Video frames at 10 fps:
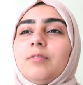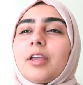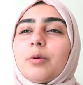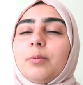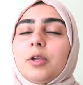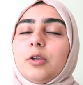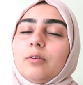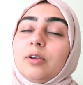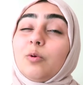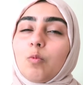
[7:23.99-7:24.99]
like it
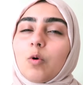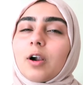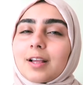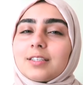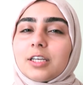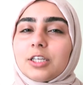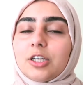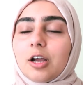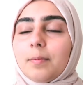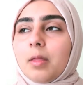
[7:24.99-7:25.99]
would work as a
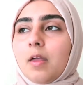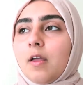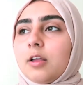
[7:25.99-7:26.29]
hijab.